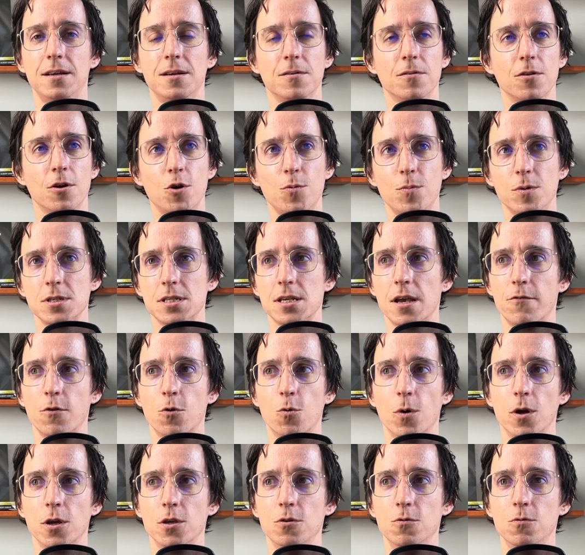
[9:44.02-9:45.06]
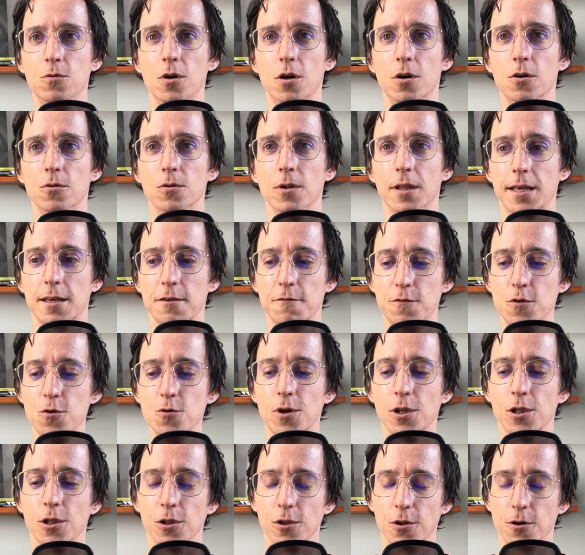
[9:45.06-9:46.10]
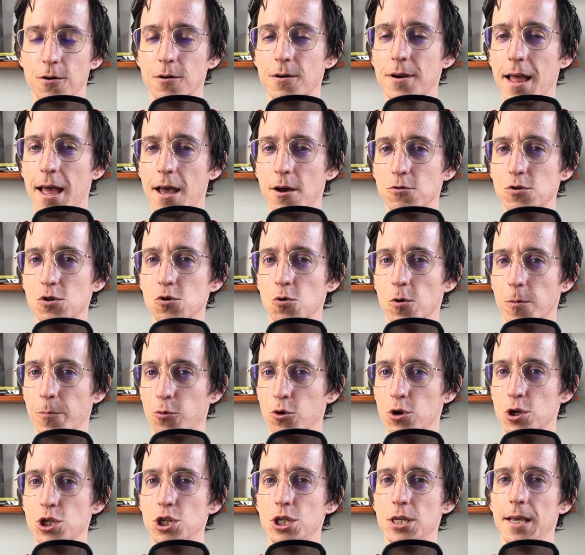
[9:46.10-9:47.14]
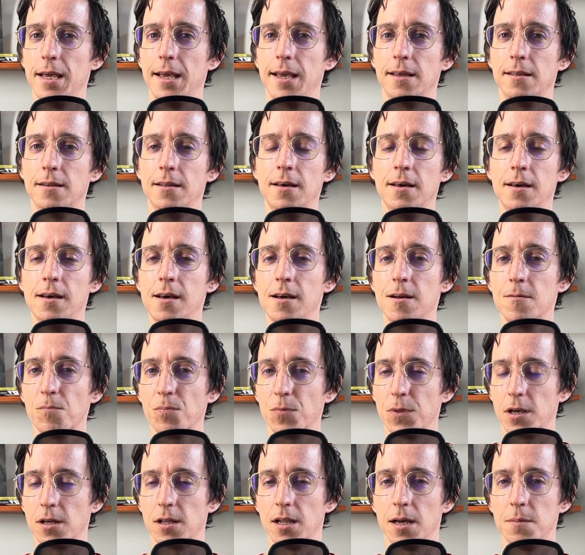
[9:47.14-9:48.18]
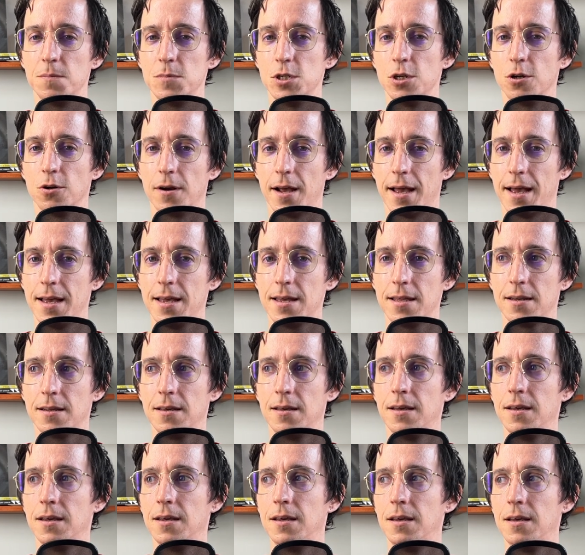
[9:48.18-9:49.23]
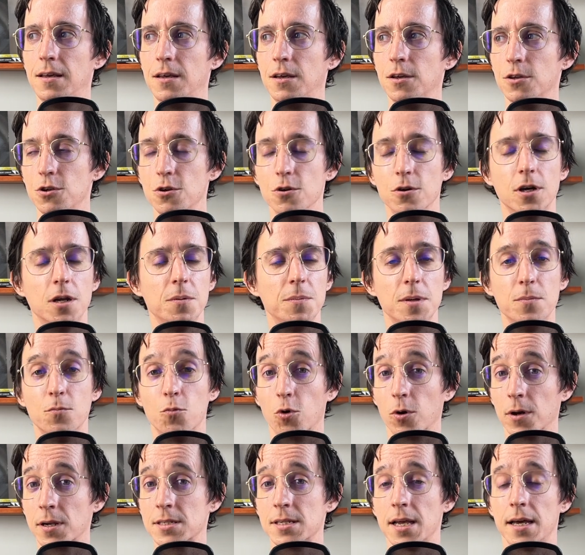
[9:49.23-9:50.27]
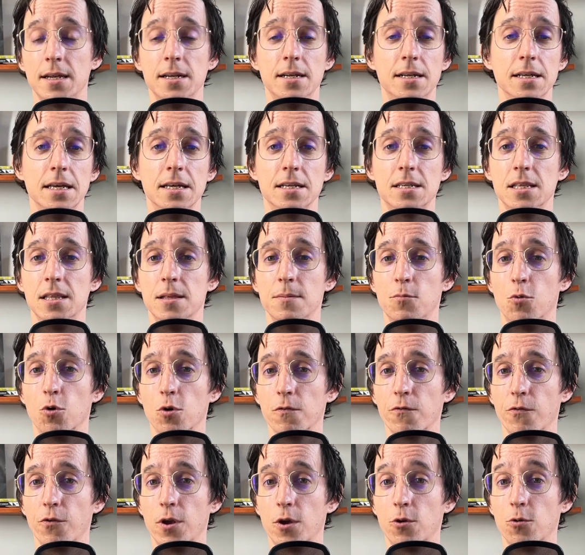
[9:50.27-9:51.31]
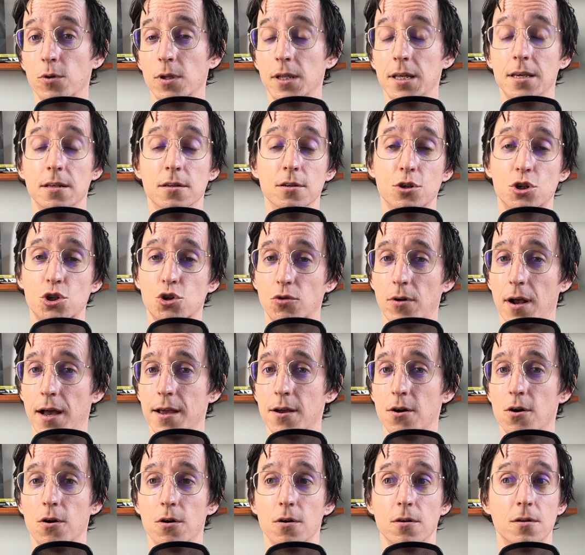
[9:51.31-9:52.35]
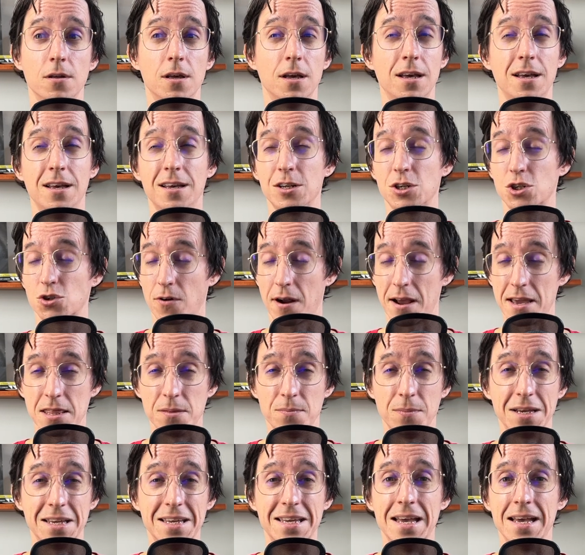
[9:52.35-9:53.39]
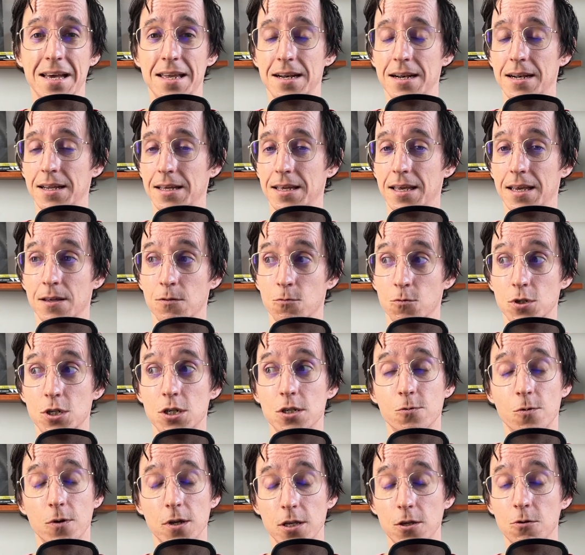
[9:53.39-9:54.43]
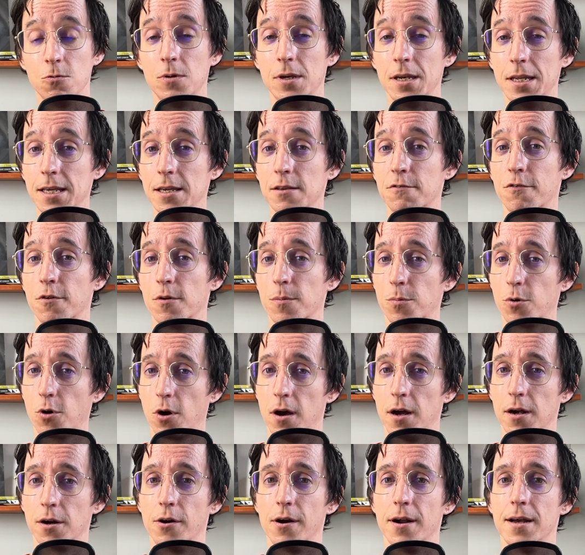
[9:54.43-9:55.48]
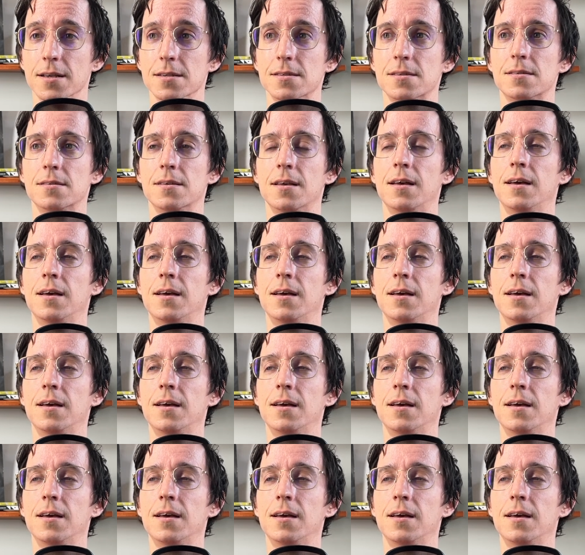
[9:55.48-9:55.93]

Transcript: almost everywhere you go, like, if you can learn how to appreciate the climbs you're at, you're going to be more excited to get to them more frequently, to try hard, try them again and again, which is what you need for progress.